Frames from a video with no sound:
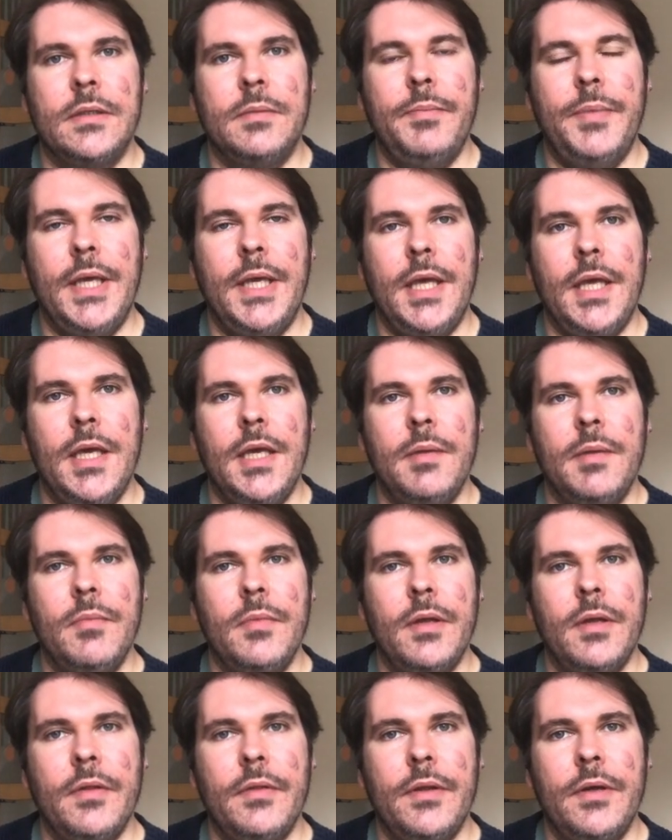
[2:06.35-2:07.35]

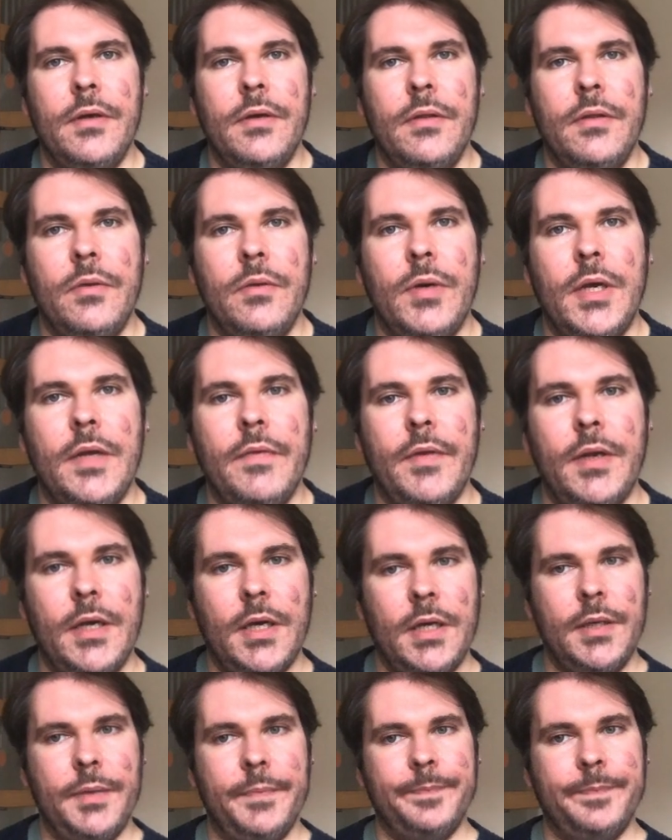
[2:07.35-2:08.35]
became the, the way that
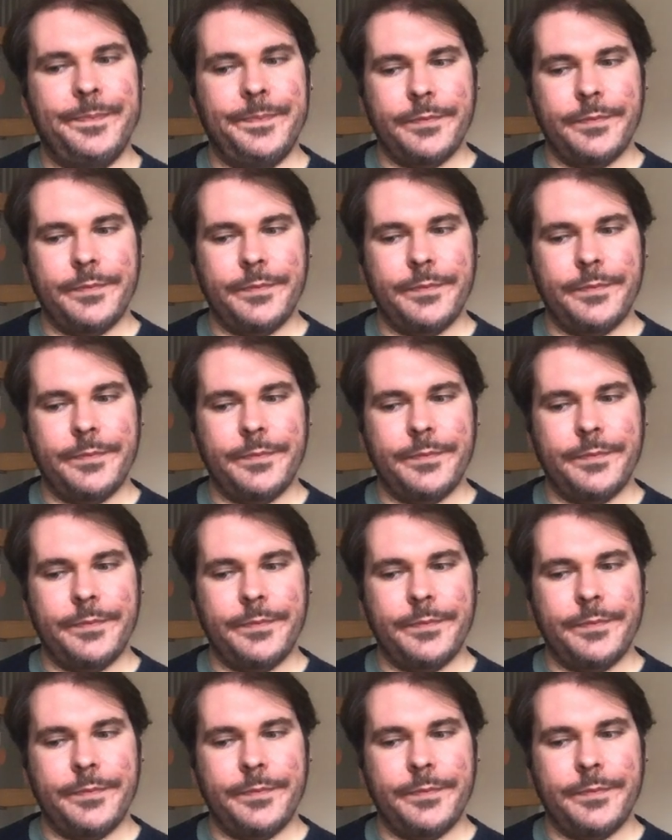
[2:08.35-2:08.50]
I